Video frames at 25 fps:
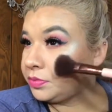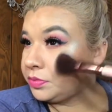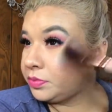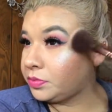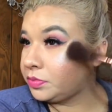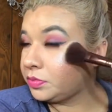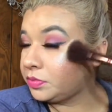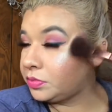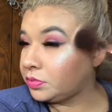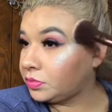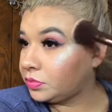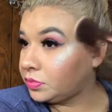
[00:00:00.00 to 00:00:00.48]

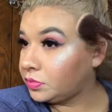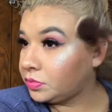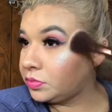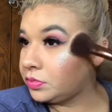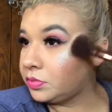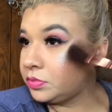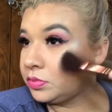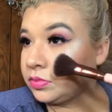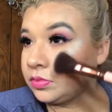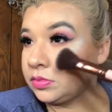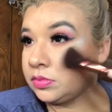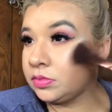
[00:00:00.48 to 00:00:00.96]

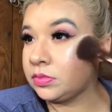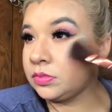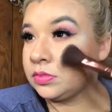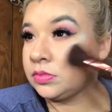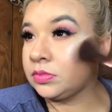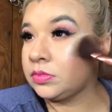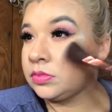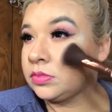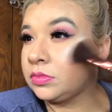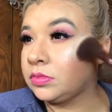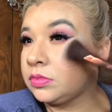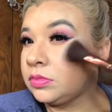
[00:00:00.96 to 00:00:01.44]

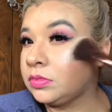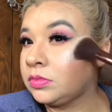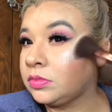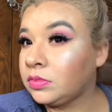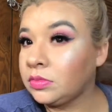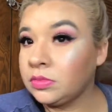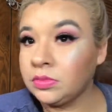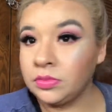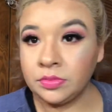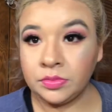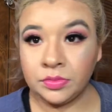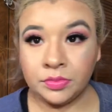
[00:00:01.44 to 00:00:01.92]

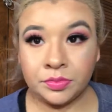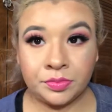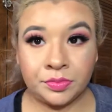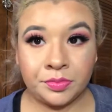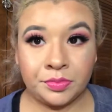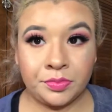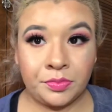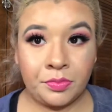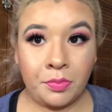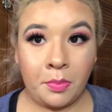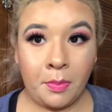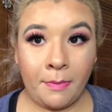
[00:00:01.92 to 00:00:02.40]

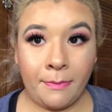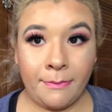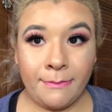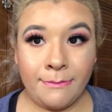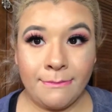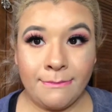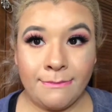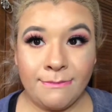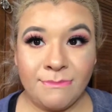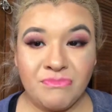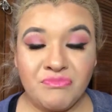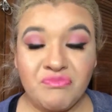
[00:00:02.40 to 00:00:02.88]

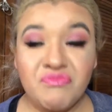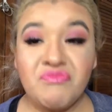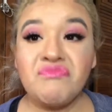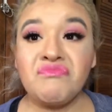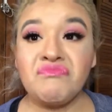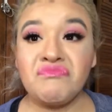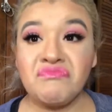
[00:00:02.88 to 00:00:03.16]
(silence)